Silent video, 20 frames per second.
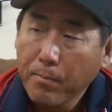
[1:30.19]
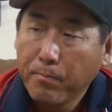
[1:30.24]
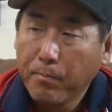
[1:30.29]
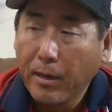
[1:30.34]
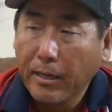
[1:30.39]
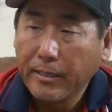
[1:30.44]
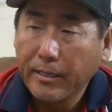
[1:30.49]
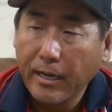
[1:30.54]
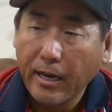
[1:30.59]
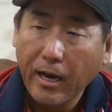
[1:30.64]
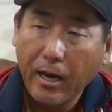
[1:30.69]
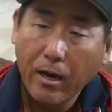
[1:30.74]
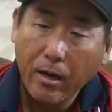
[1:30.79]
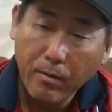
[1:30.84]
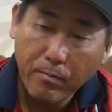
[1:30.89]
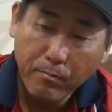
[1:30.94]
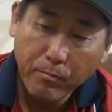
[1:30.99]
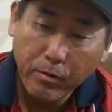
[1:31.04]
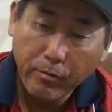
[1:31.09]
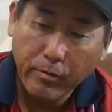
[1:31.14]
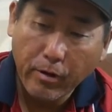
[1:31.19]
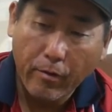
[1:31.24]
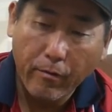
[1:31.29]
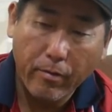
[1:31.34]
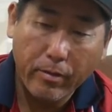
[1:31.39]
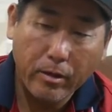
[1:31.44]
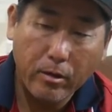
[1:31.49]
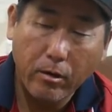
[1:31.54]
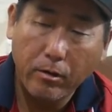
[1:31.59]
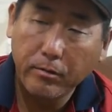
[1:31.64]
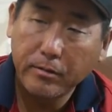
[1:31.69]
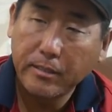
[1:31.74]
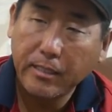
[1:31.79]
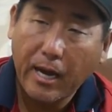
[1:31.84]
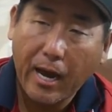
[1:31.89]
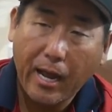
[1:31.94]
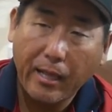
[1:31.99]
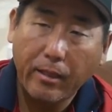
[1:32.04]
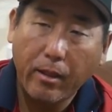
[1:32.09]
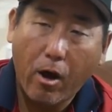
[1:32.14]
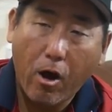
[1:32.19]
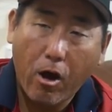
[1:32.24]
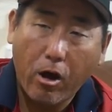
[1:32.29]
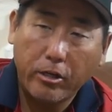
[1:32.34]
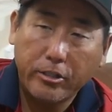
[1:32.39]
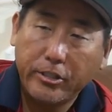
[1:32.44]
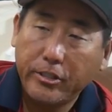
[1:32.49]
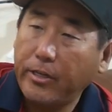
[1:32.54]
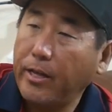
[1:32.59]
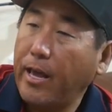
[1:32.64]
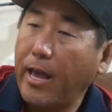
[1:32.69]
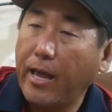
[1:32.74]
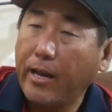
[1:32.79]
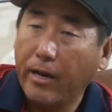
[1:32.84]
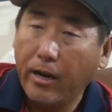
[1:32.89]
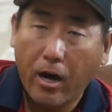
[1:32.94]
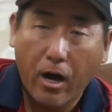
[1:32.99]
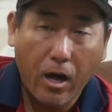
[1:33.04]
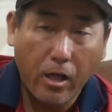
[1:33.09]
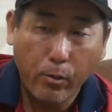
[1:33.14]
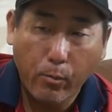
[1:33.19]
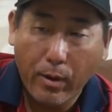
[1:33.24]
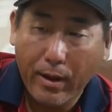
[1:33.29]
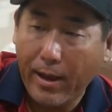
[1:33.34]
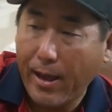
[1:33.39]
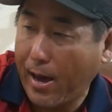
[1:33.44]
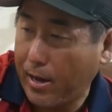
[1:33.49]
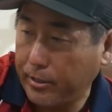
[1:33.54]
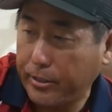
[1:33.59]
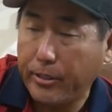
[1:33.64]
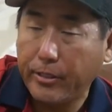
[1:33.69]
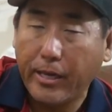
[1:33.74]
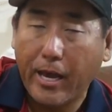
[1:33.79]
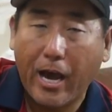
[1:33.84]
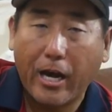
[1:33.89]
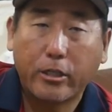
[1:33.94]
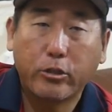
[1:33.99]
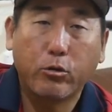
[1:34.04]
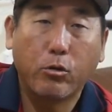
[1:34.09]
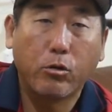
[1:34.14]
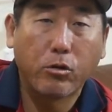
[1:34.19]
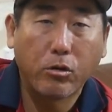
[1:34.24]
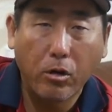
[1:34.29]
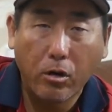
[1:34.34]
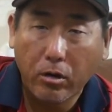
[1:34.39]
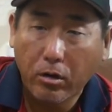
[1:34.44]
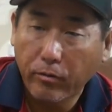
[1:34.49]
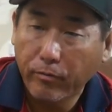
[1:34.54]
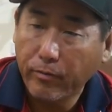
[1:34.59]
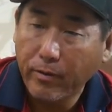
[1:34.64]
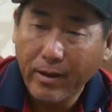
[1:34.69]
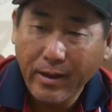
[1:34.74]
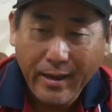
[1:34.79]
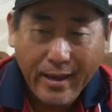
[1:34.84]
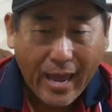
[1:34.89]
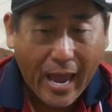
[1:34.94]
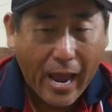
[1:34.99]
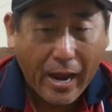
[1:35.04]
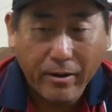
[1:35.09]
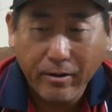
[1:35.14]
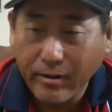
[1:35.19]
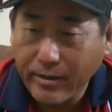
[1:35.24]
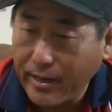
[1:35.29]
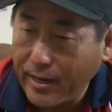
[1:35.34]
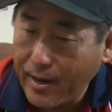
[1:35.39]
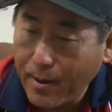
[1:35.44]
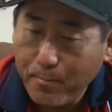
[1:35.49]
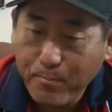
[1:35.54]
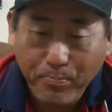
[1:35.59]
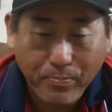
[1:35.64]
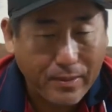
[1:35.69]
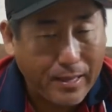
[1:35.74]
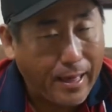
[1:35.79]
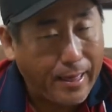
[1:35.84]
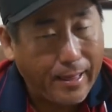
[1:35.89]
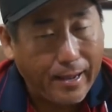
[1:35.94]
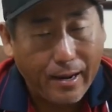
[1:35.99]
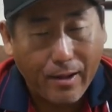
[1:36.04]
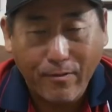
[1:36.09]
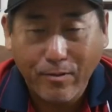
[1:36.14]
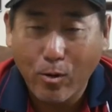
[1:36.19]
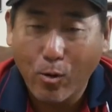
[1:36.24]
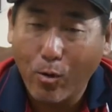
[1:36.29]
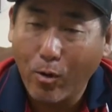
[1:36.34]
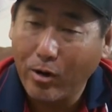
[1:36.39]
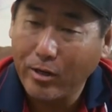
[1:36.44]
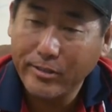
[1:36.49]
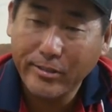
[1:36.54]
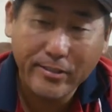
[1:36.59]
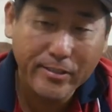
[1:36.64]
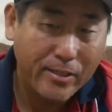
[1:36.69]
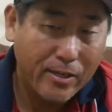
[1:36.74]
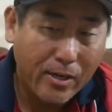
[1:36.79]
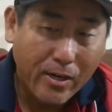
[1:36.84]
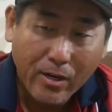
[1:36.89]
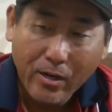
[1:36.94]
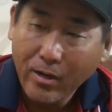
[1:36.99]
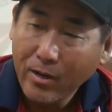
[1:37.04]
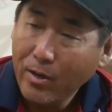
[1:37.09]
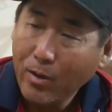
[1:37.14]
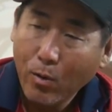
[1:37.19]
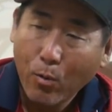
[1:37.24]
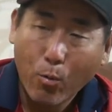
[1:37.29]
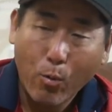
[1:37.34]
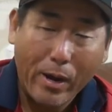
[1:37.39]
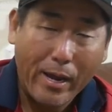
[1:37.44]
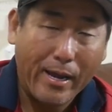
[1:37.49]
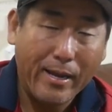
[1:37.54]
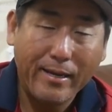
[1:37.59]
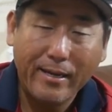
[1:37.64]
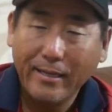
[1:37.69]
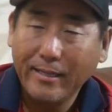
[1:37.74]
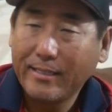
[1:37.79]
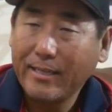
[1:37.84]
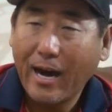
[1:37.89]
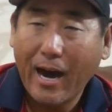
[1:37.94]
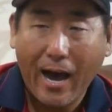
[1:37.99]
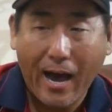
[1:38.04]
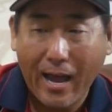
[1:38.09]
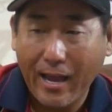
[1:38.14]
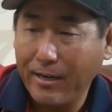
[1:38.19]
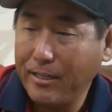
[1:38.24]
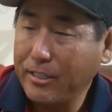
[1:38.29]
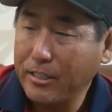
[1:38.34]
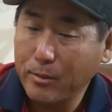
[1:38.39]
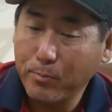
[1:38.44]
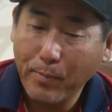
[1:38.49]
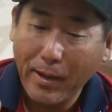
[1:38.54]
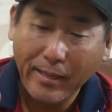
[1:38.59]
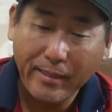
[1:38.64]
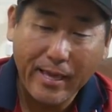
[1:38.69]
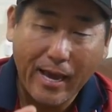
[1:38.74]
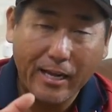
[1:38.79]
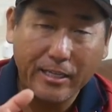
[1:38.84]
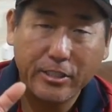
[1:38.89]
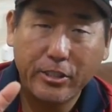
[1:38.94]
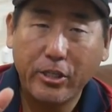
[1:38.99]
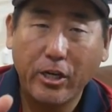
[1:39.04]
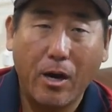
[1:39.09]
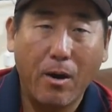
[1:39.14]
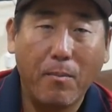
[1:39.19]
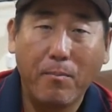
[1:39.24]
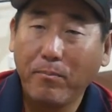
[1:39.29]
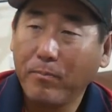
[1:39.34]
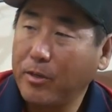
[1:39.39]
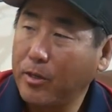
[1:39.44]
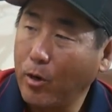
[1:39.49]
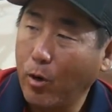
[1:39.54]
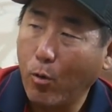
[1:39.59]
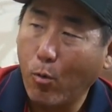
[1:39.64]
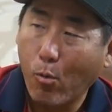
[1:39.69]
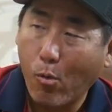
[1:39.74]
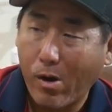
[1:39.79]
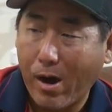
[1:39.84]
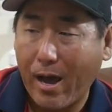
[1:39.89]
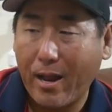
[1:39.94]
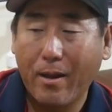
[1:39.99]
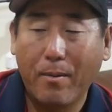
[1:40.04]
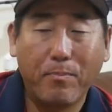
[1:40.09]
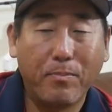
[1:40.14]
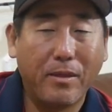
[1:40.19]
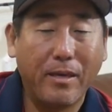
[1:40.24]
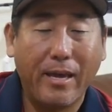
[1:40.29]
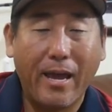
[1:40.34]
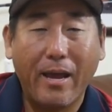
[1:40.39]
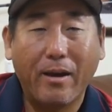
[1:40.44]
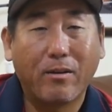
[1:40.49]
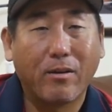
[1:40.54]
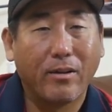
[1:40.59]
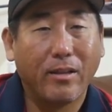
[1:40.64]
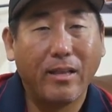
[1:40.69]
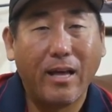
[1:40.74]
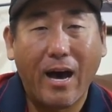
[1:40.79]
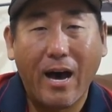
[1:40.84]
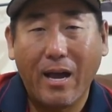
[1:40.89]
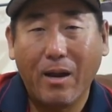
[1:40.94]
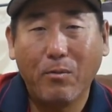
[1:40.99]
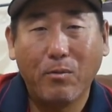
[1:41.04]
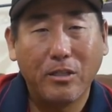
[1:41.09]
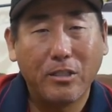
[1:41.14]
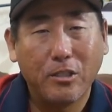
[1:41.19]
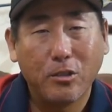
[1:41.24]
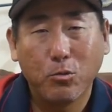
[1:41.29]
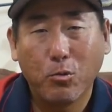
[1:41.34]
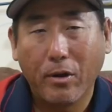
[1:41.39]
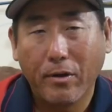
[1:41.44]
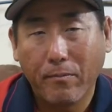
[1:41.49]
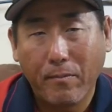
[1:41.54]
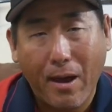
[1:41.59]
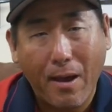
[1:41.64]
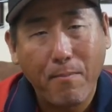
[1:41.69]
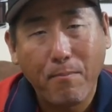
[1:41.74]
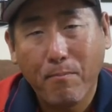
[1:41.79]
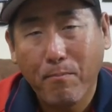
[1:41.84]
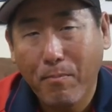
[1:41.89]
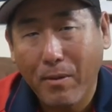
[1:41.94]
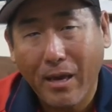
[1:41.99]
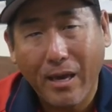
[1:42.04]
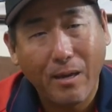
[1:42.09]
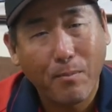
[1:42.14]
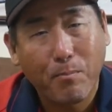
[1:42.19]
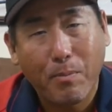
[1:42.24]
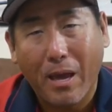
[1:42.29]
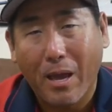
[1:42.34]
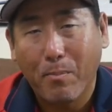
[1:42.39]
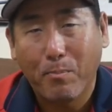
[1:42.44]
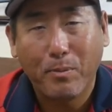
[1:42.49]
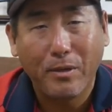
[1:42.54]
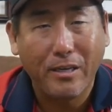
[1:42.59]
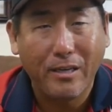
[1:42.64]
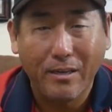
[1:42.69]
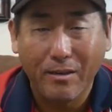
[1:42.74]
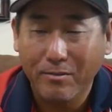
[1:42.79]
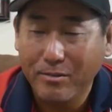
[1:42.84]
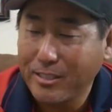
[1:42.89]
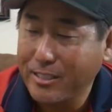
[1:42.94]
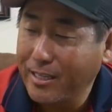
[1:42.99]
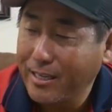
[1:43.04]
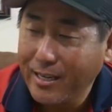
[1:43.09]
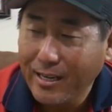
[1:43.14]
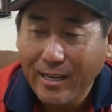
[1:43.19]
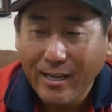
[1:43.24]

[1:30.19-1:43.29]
But moved over to the Gulf side, launched, headed all the way out to the actual Gulf, anchored up, and then, of course, wind and tide just made that chum go right up the anchor line, which is one of my big pet peeves.